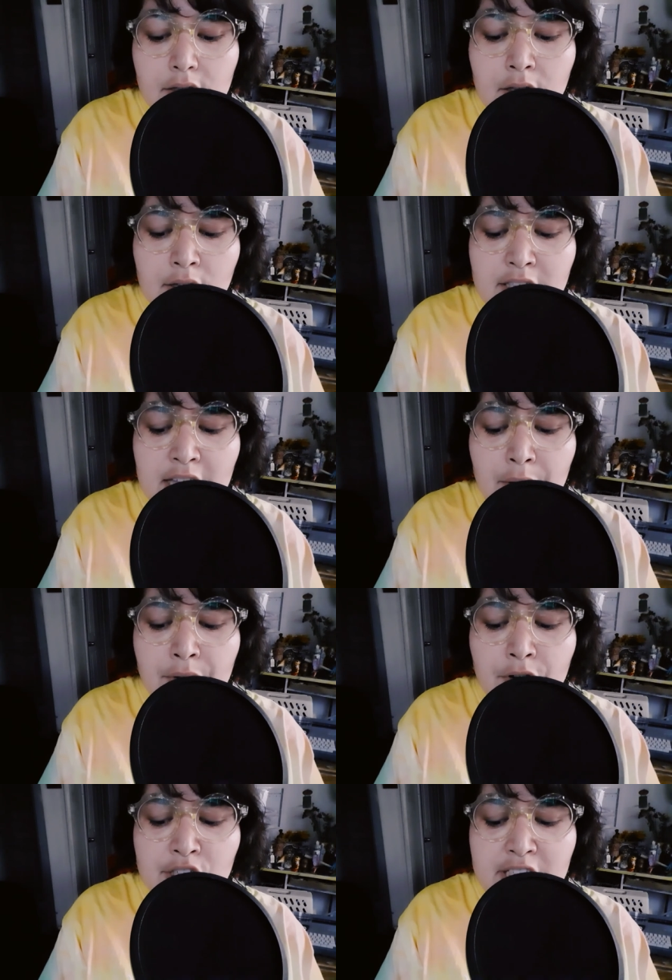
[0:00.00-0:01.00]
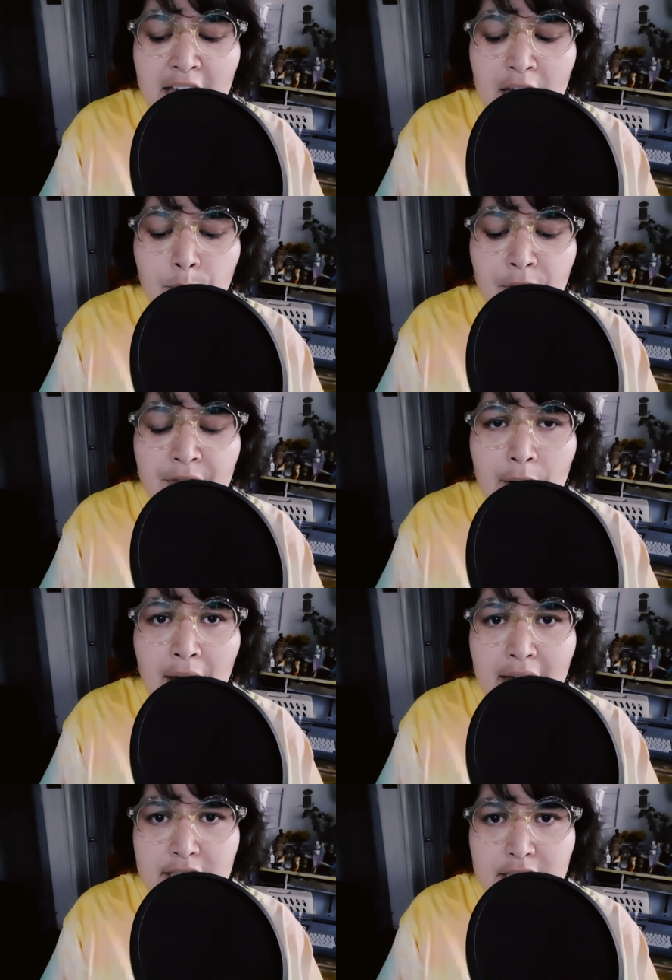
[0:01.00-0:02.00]
Dost thou understand what thou
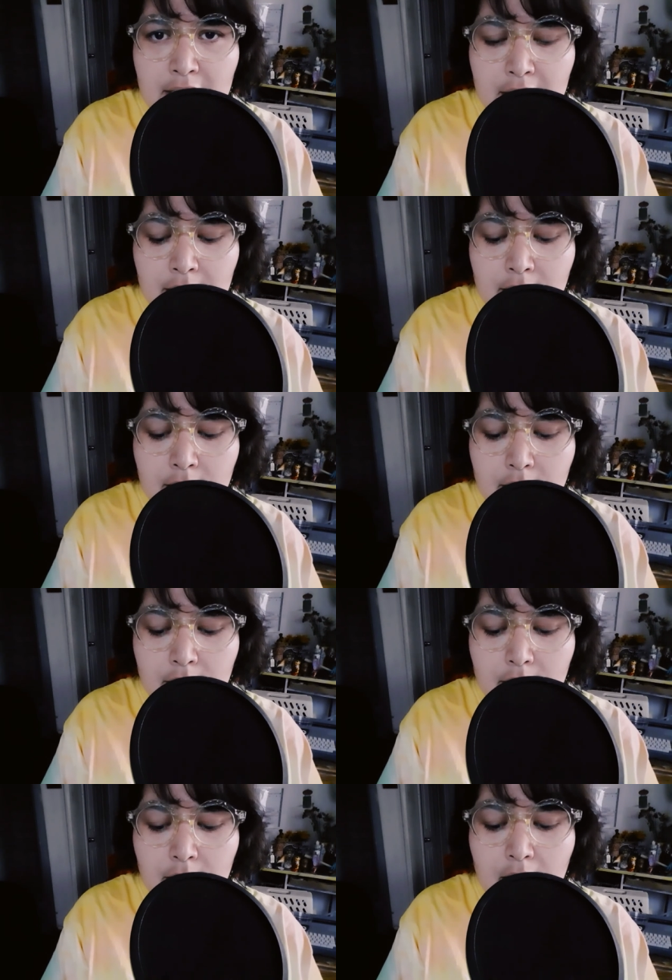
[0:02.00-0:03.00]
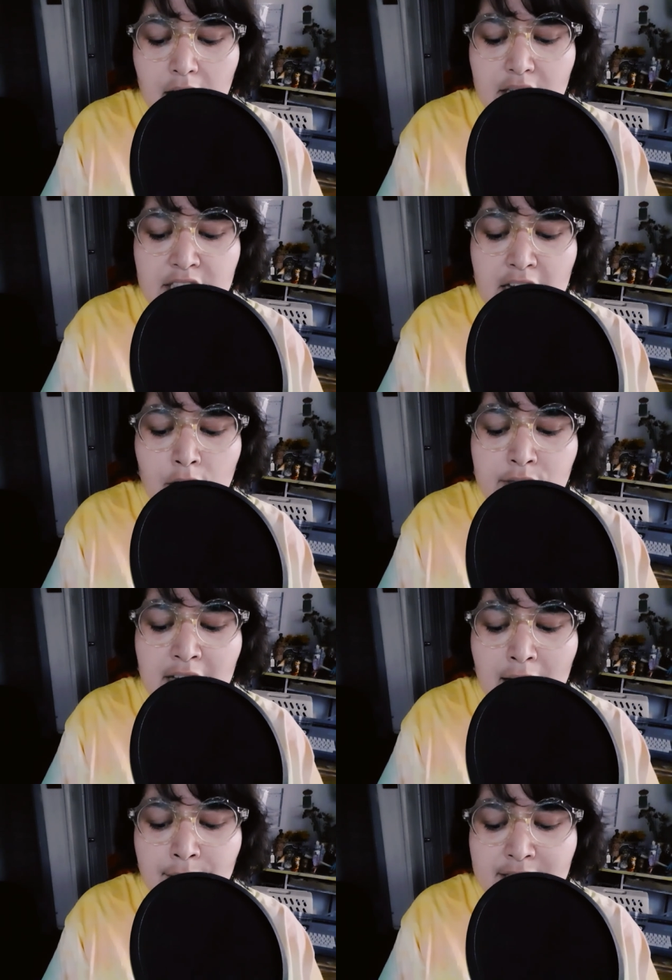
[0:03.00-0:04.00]
hast seen? said
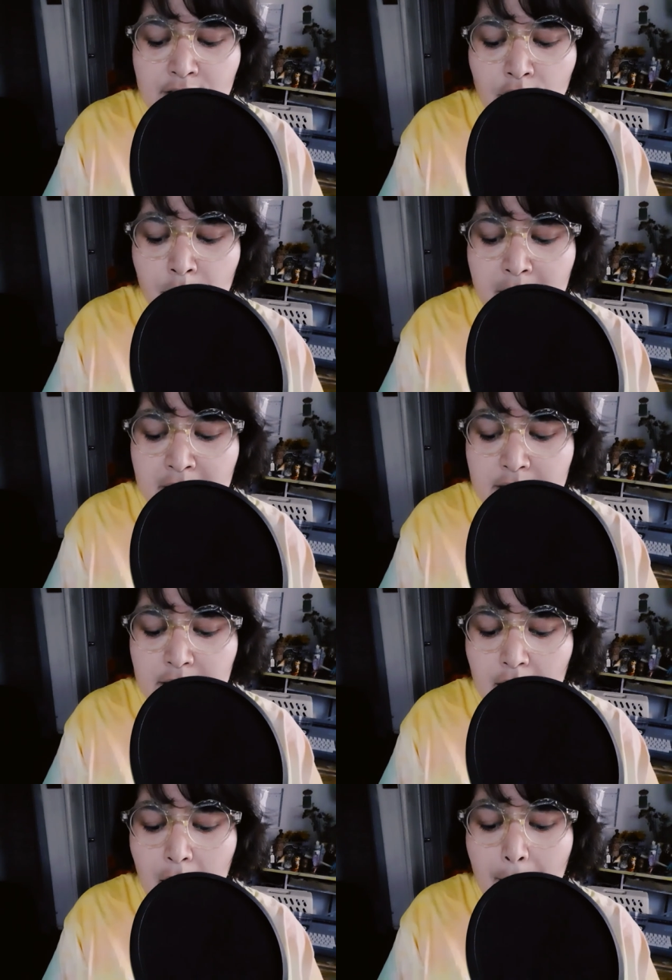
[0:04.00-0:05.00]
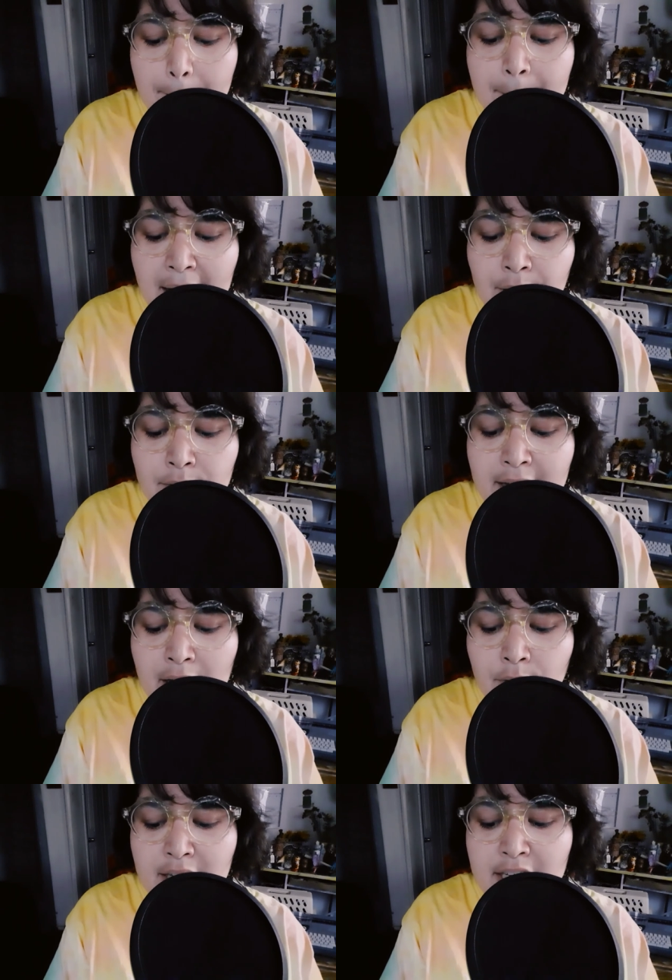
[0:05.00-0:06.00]
Osiris to Hermes, bound
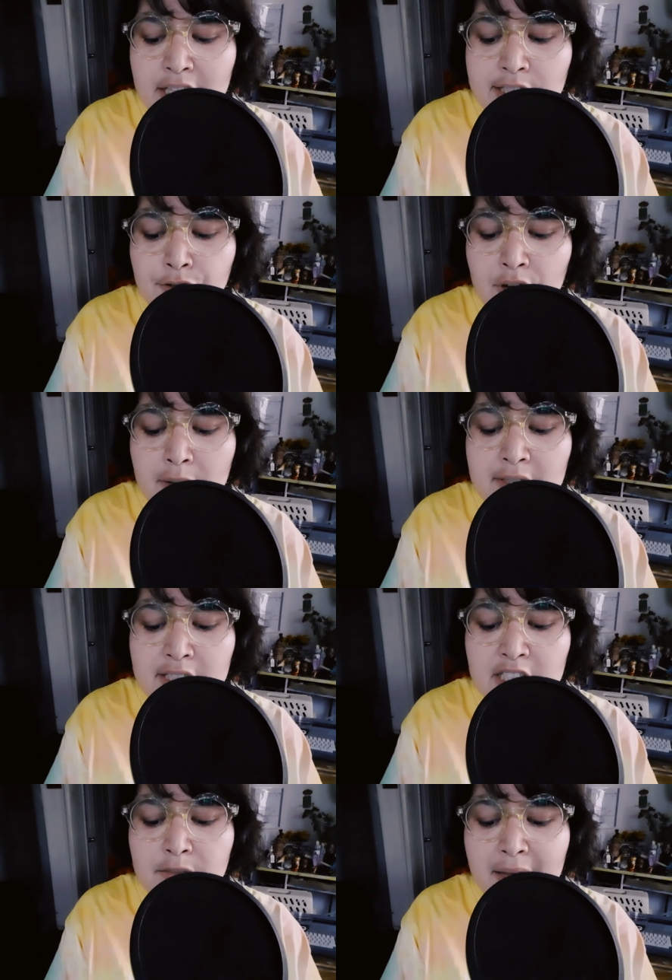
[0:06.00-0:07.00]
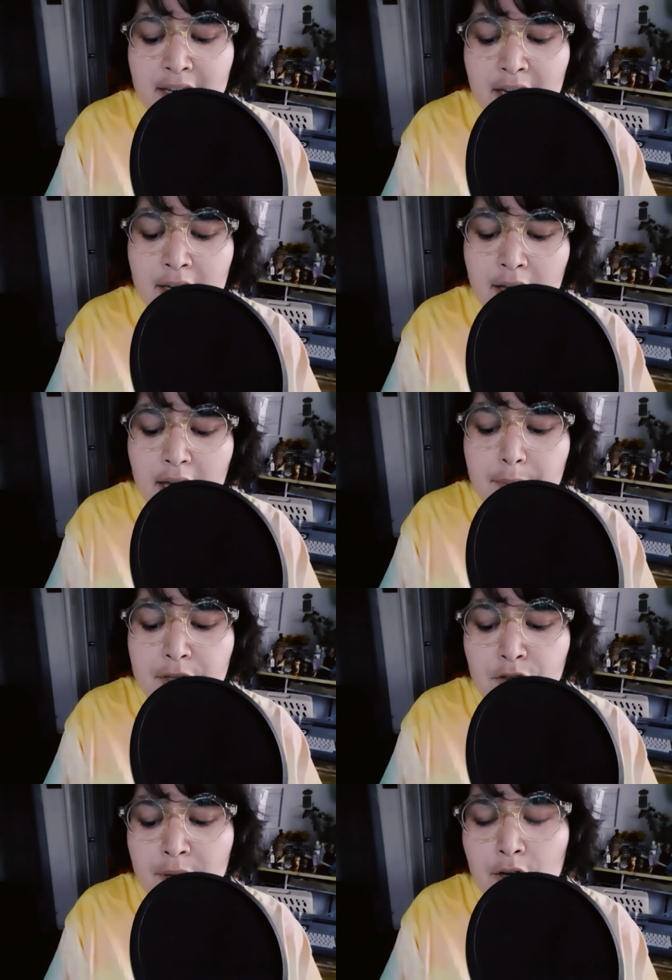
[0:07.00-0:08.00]
down in his dream and suspended
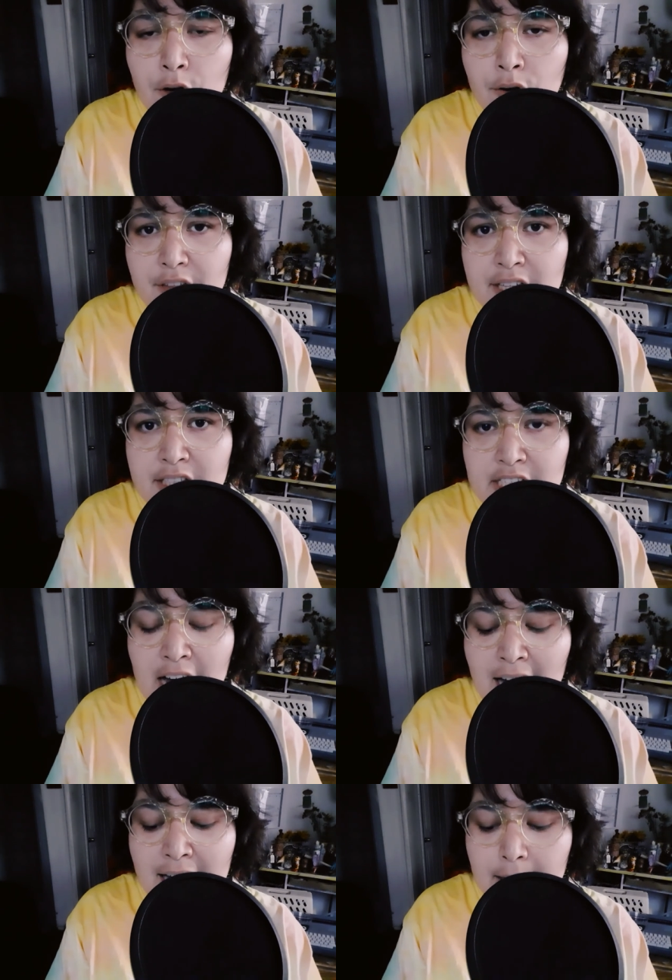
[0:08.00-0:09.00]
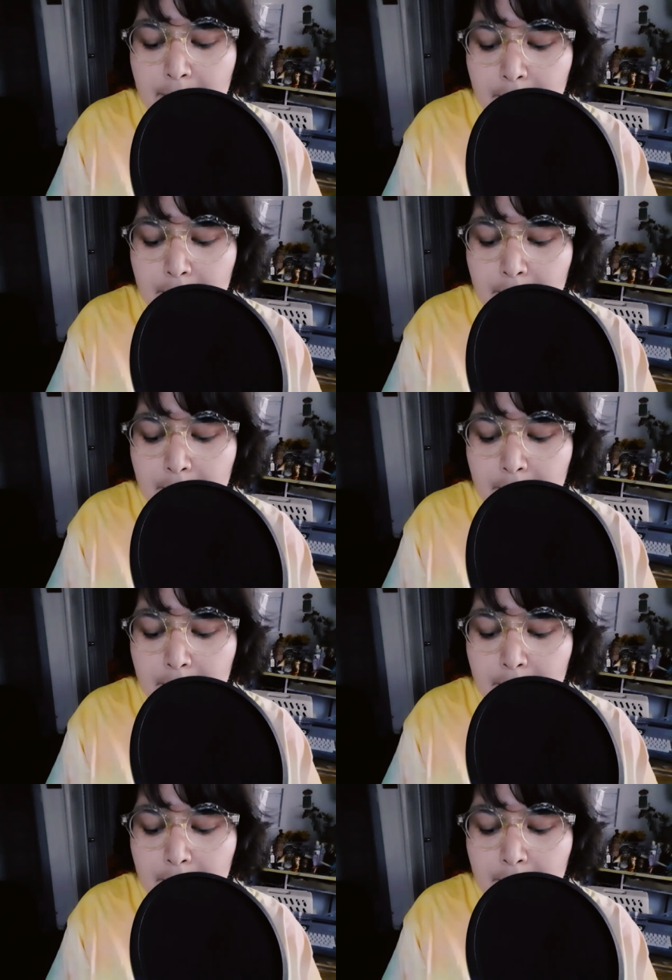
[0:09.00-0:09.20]
between earth and sky.